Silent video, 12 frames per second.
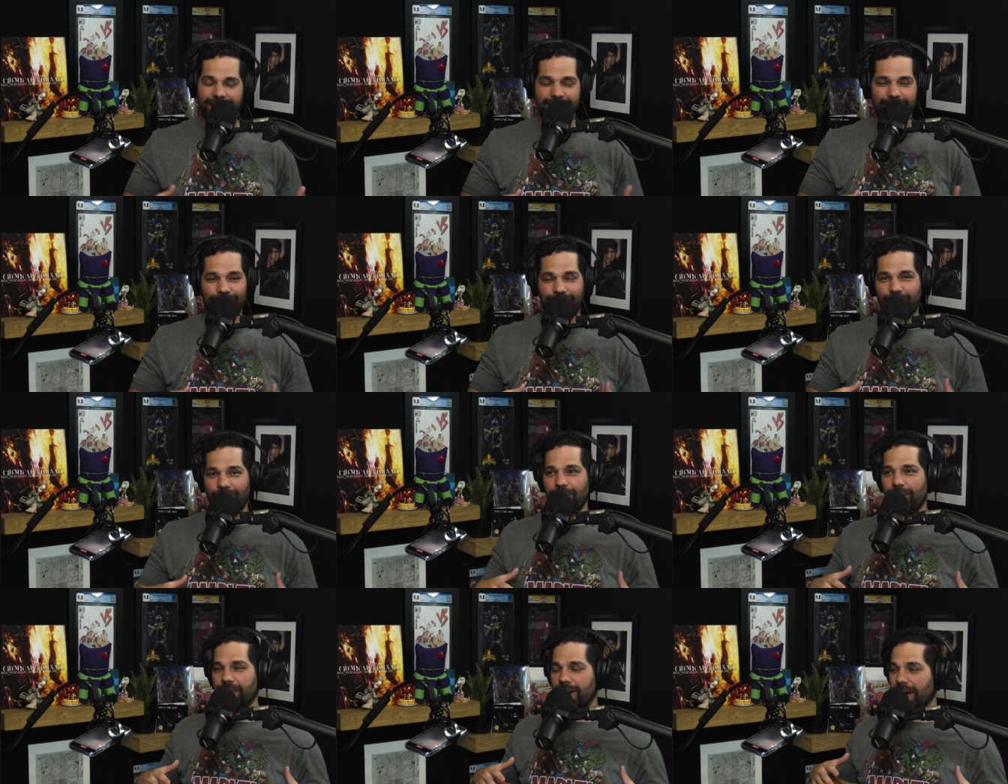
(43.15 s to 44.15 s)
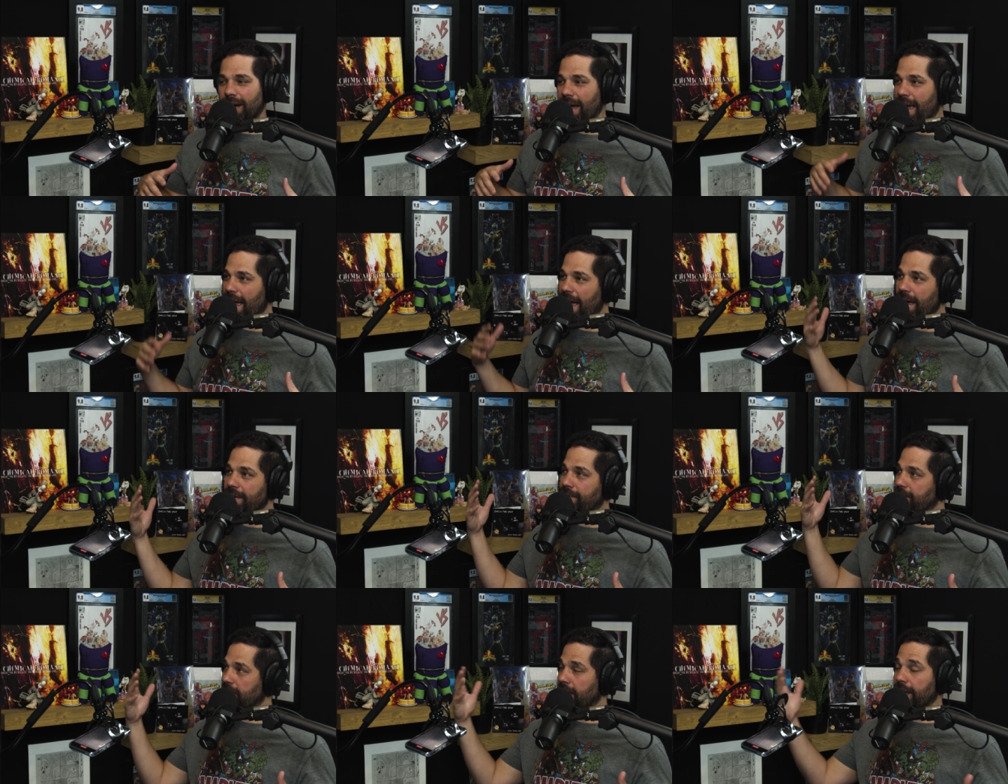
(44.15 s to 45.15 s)
So I have
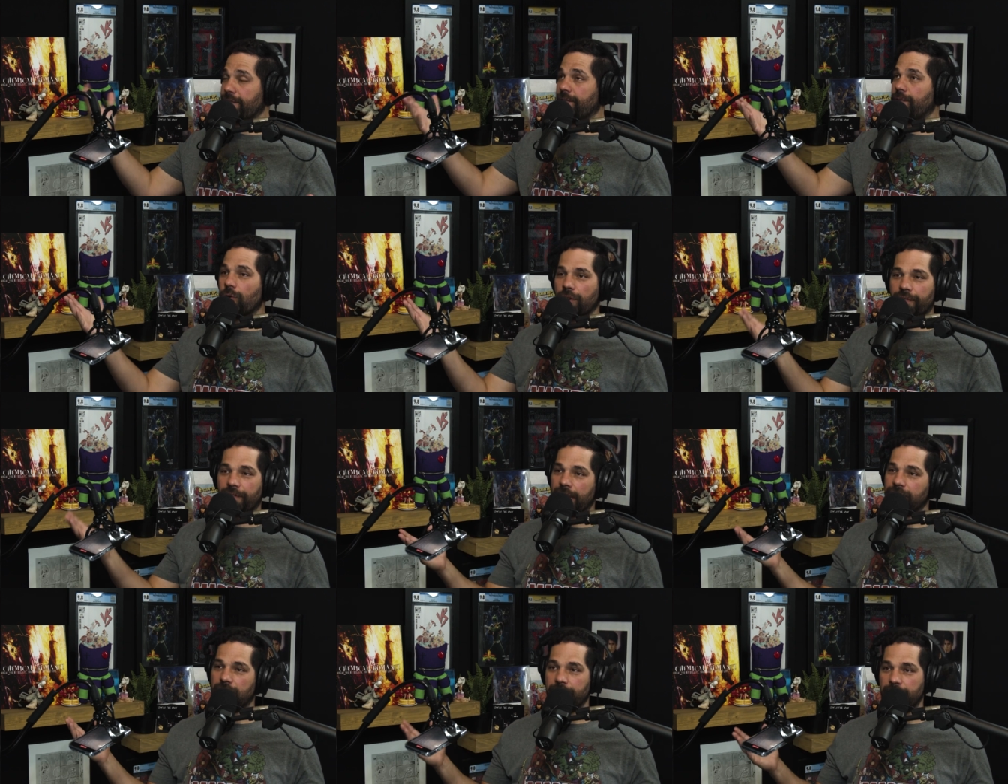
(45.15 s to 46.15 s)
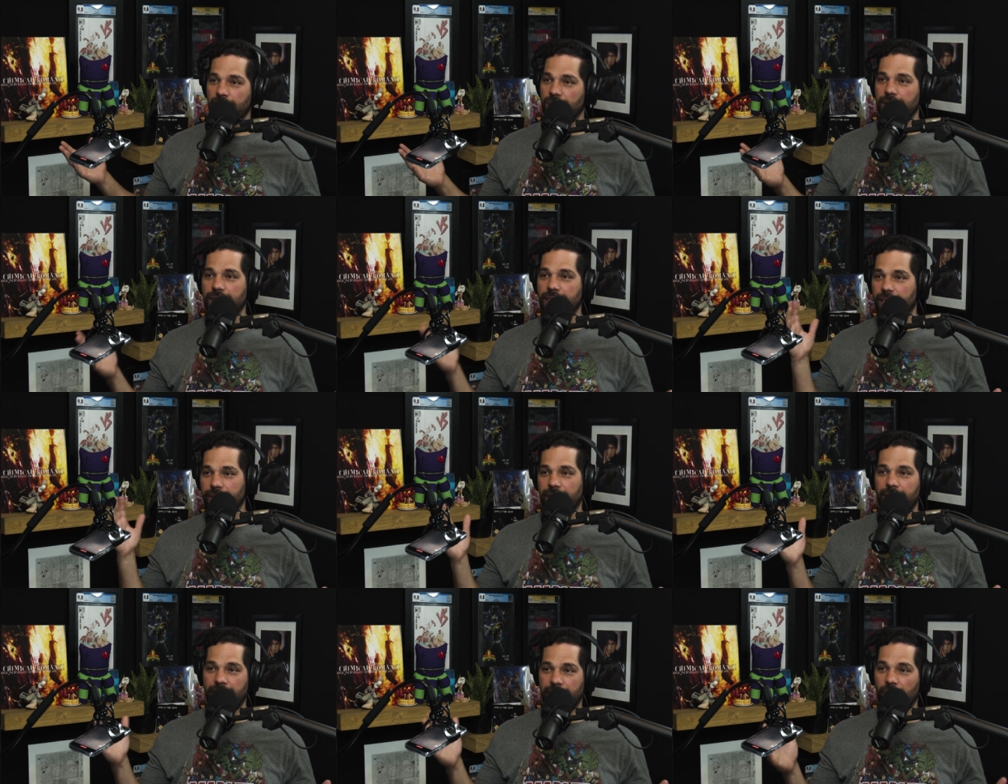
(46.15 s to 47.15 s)
like four or five submissions there
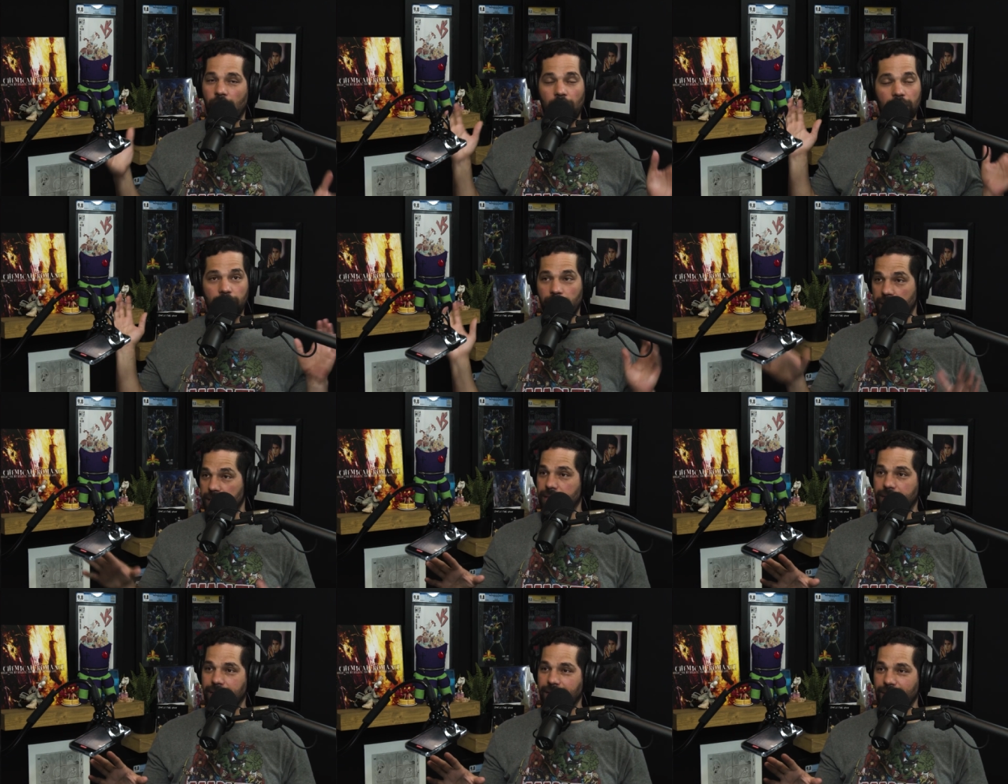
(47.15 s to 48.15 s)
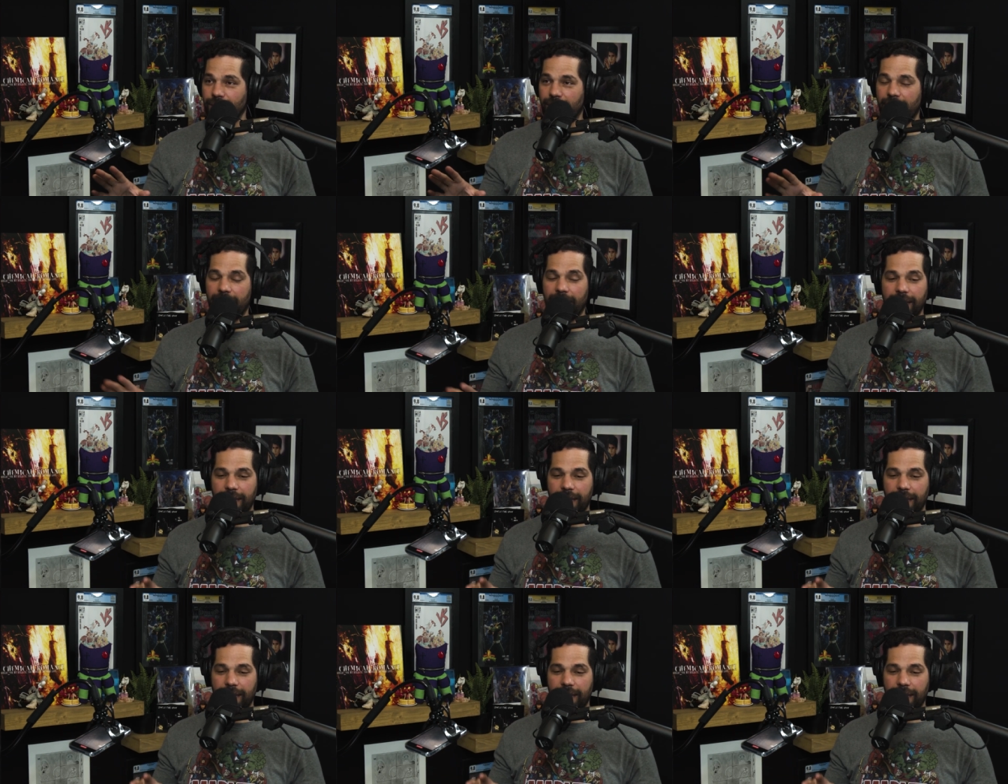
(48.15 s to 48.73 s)
right now, all at once. Okay.